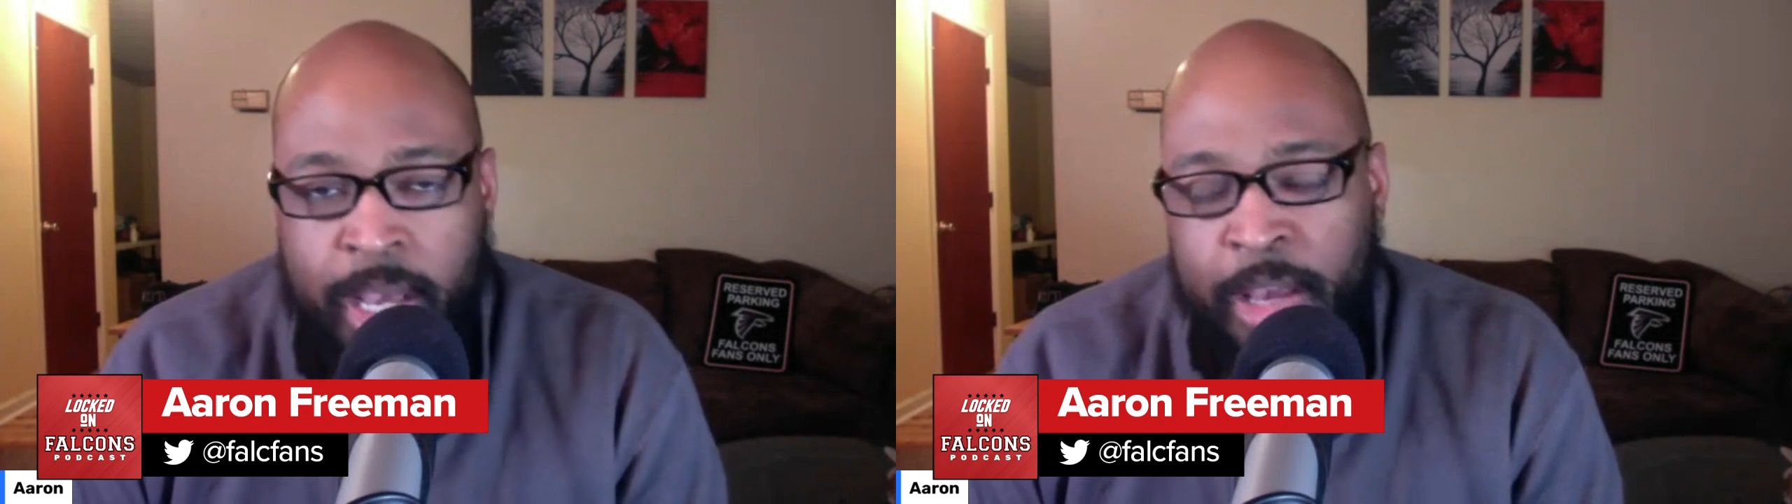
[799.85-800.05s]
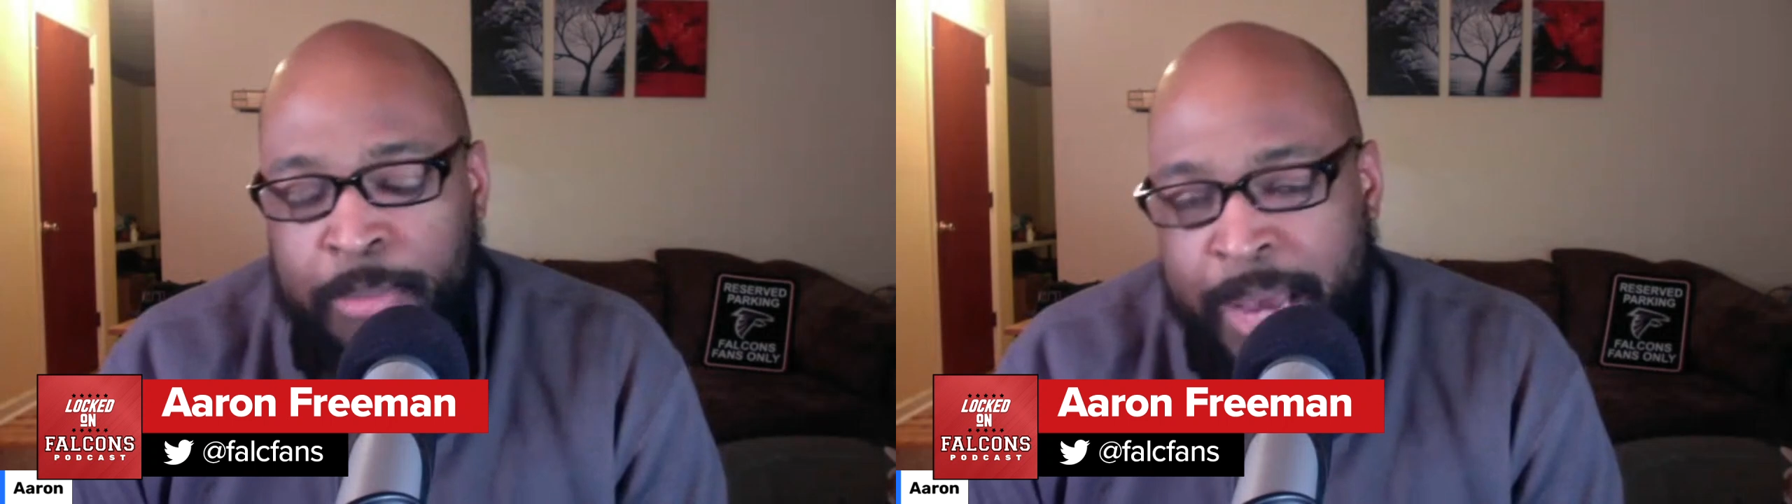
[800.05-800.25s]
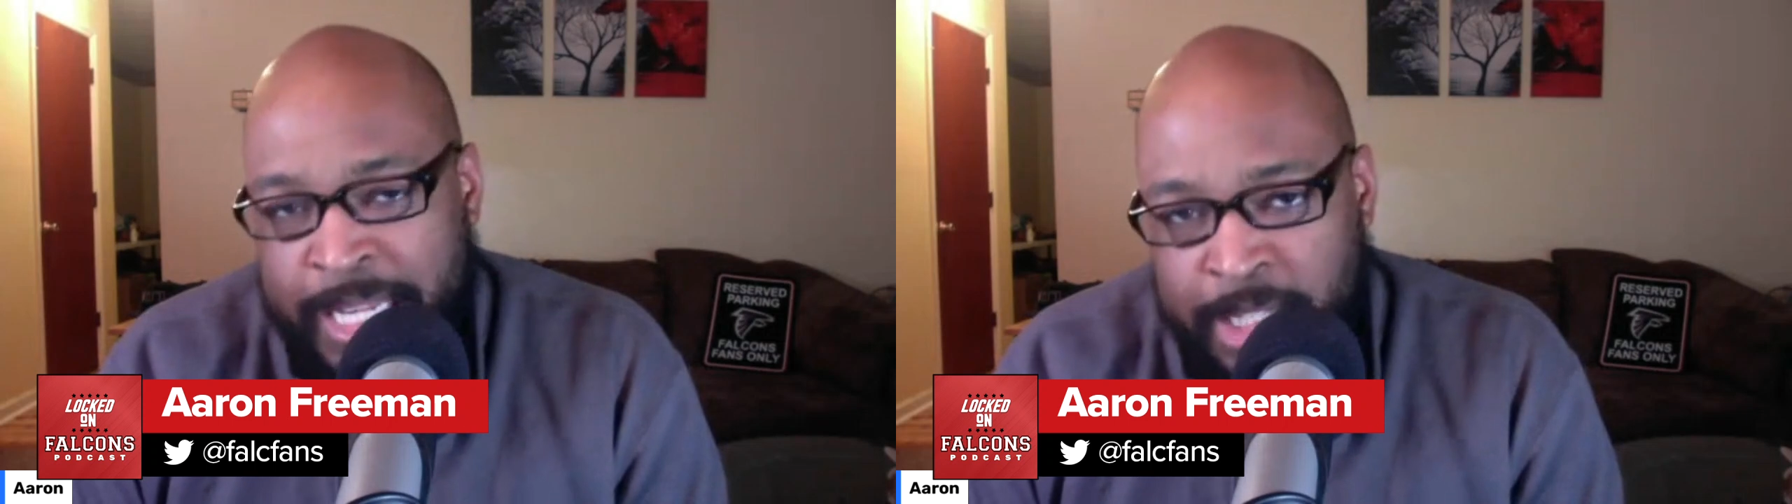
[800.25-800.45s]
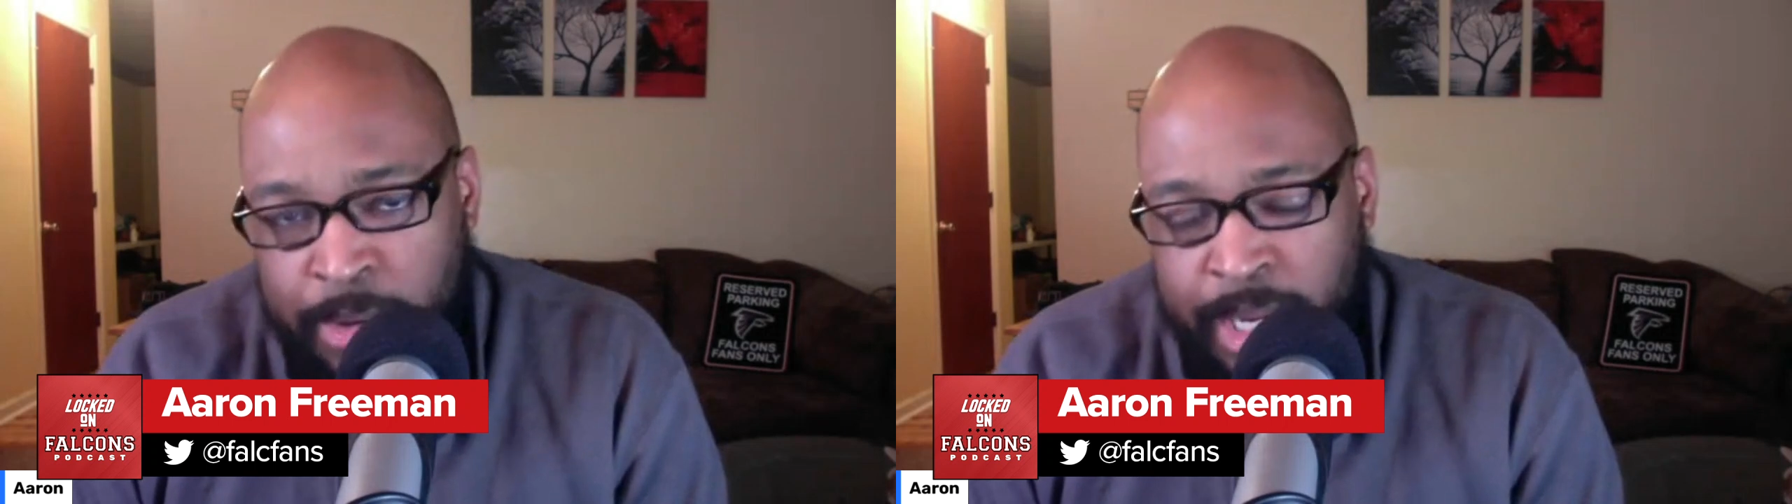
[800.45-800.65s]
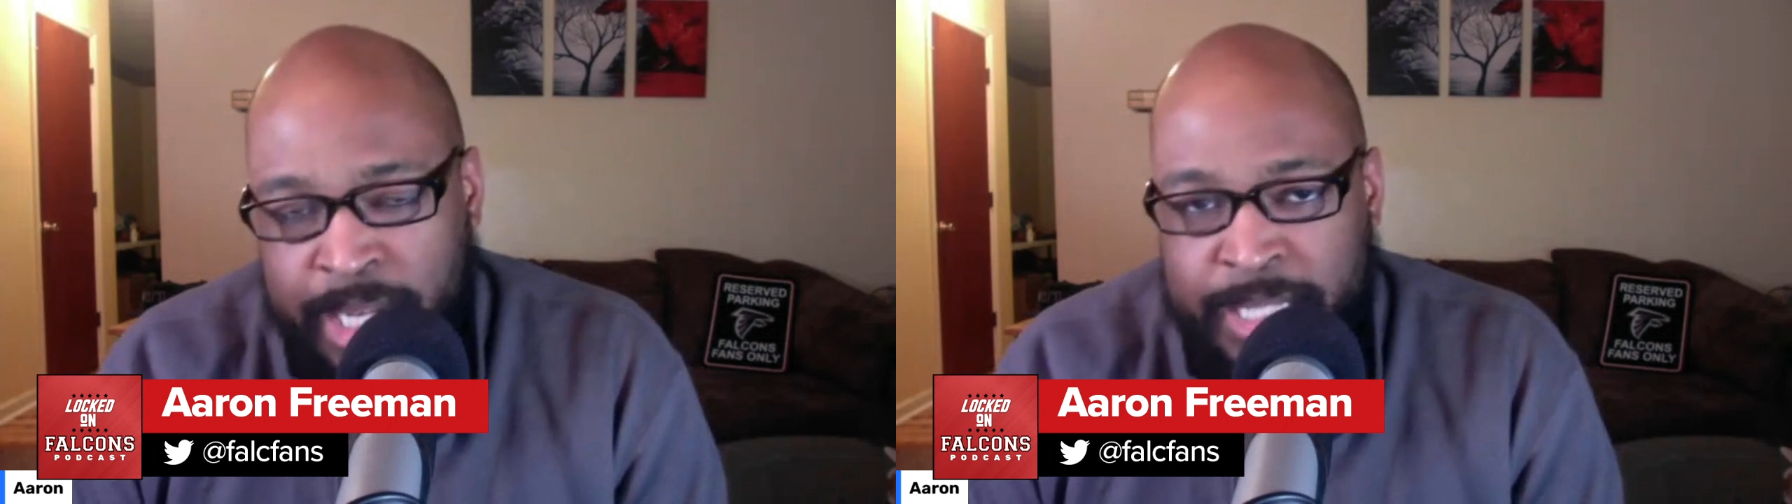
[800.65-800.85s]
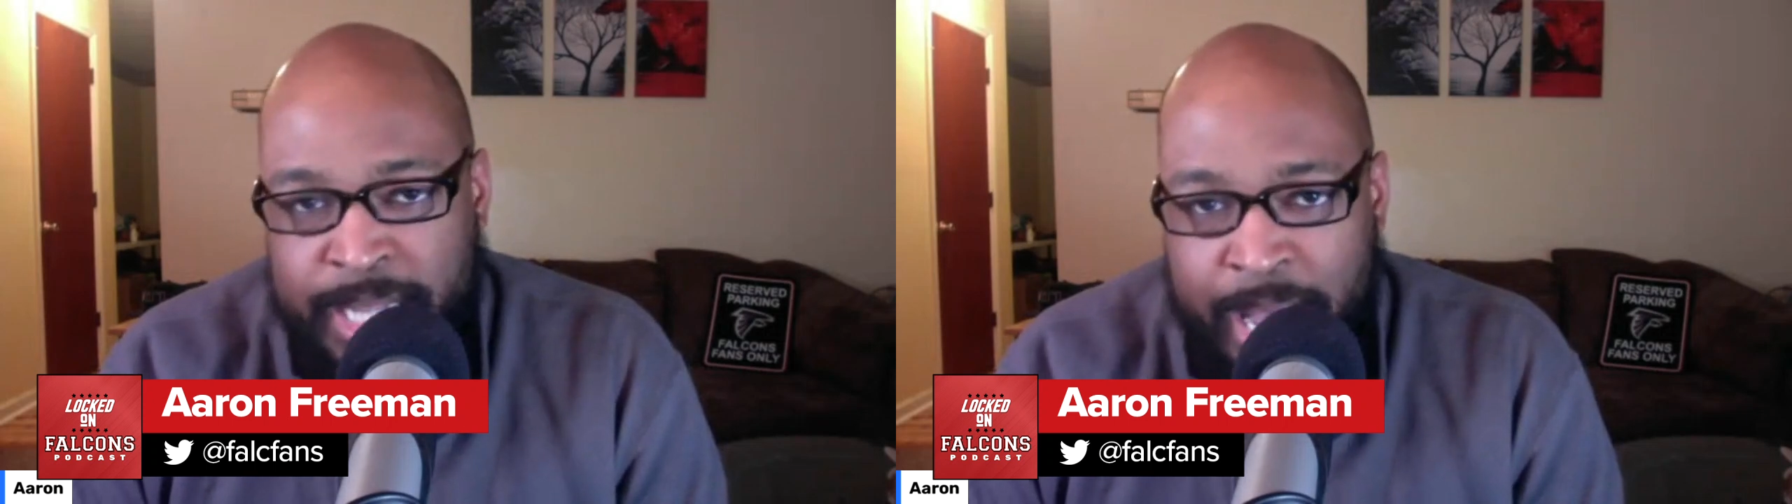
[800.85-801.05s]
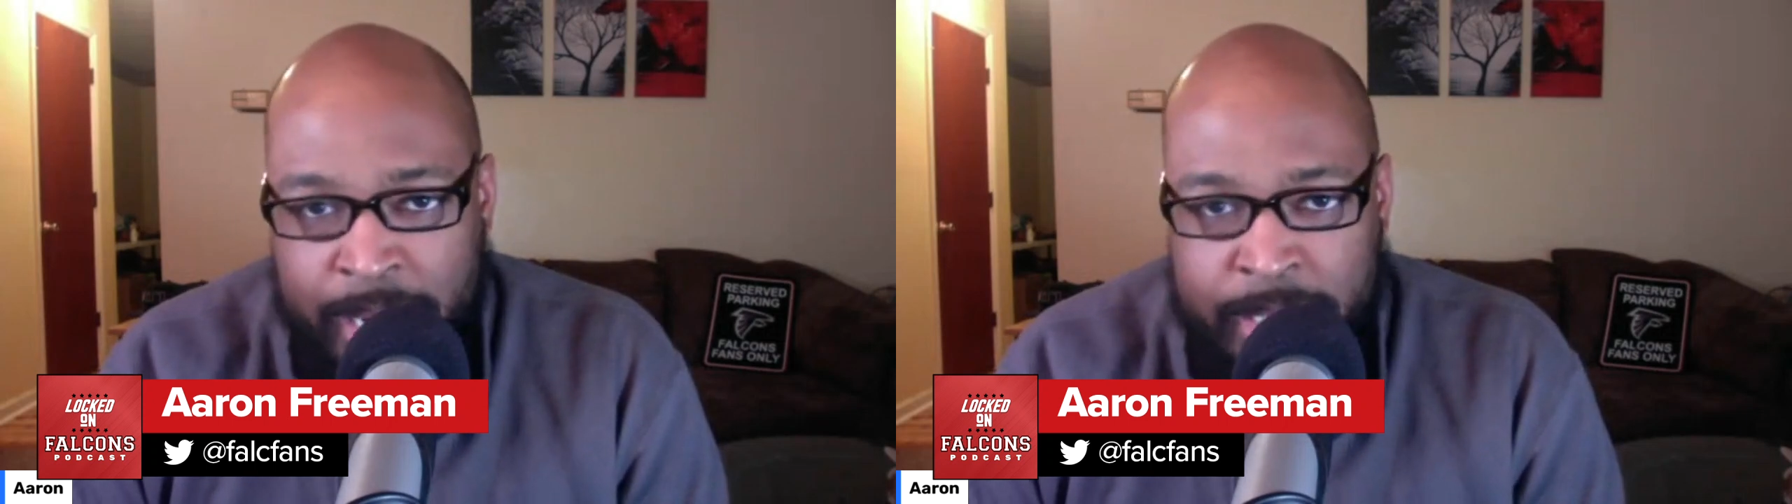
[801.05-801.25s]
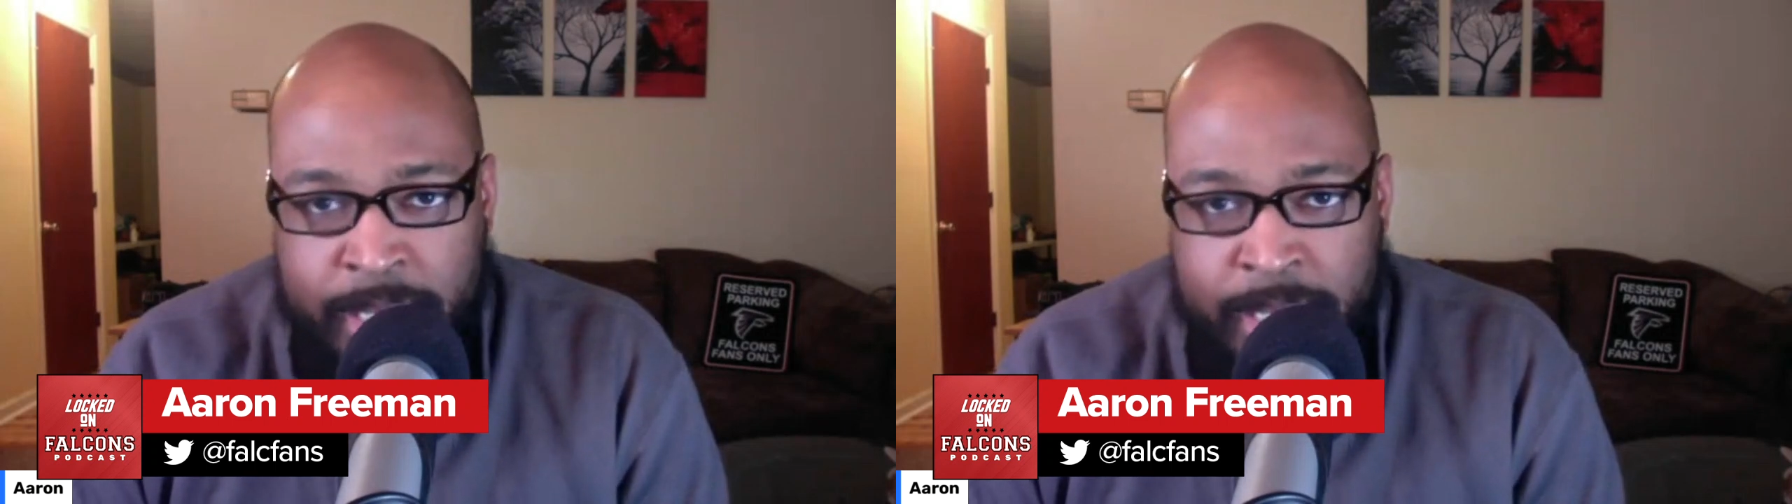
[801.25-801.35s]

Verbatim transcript: He passed Tony Gonzalez